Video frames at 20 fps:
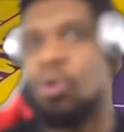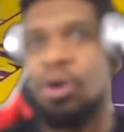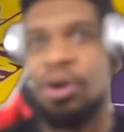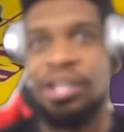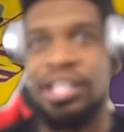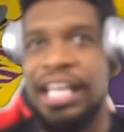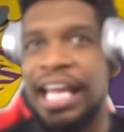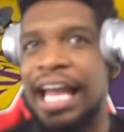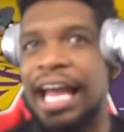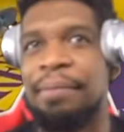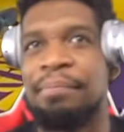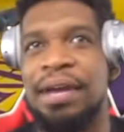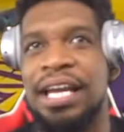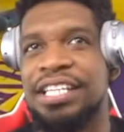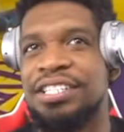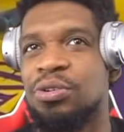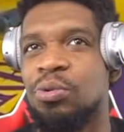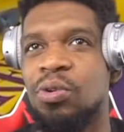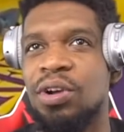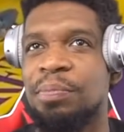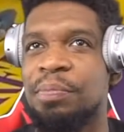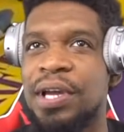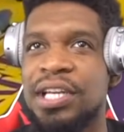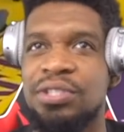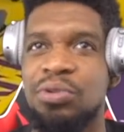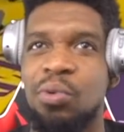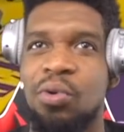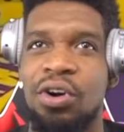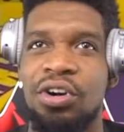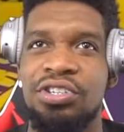Lord. Yeah, it makes it
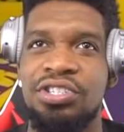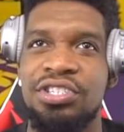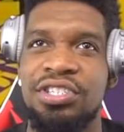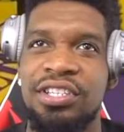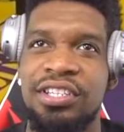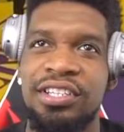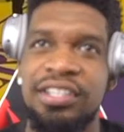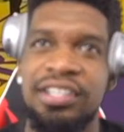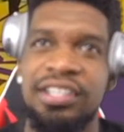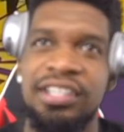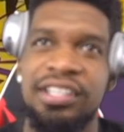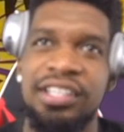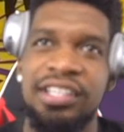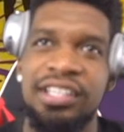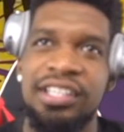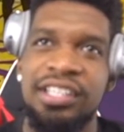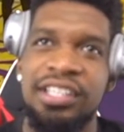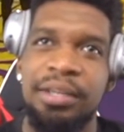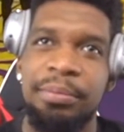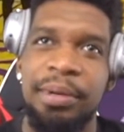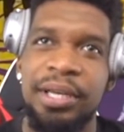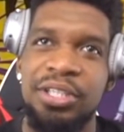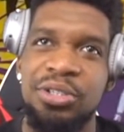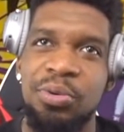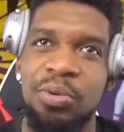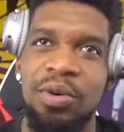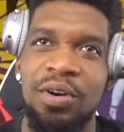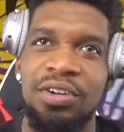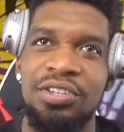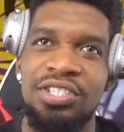worse. Yeah. It
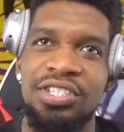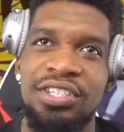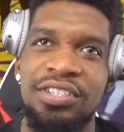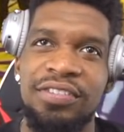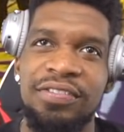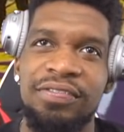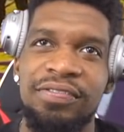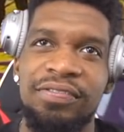makes it worse.